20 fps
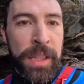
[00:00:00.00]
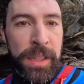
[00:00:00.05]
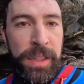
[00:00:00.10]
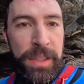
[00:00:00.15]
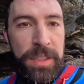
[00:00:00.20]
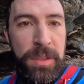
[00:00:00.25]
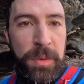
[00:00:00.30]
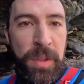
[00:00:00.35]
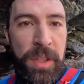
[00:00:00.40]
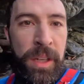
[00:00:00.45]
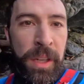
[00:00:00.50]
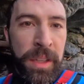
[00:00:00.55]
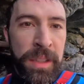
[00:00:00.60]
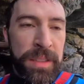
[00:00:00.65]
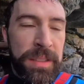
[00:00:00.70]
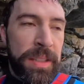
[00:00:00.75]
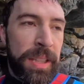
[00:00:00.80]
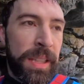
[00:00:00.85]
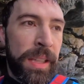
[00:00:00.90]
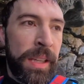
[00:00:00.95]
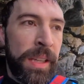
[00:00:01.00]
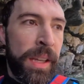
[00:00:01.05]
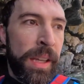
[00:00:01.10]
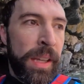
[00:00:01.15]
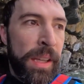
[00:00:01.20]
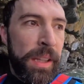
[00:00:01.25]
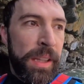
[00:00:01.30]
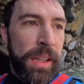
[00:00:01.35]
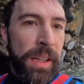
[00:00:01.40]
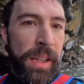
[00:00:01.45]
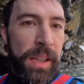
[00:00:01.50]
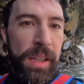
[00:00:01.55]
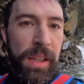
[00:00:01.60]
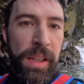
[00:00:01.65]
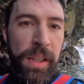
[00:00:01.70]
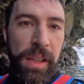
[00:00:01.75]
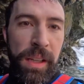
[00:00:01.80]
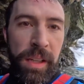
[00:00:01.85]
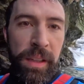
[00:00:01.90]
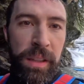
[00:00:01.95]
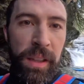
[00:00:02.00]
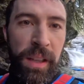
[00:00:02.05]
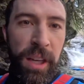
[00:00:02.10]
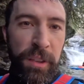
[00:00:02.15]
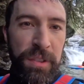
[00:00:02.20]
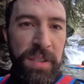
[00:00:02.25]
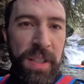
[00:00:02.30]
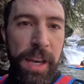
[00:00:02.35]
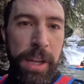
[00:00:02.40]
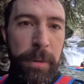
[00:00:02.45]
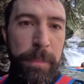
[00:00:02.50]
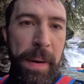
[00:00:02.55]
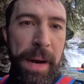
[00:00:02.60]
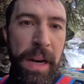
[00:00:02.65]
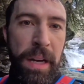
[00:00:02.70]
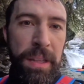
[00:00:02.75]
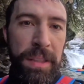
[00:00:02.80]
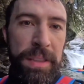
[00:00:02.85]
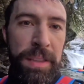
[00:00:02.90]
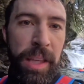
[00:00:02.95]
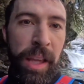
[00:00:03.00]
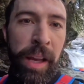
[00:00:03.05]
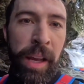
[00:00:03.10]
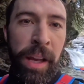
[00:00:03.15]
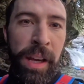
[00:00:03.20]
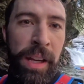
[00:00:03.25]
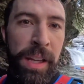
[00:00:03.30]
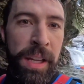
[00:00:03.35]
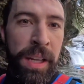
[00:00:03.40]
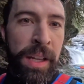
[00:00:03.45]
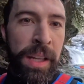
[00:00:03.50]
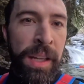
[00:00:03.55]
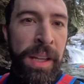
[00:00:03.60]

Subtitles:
This one's on the left side of power slide,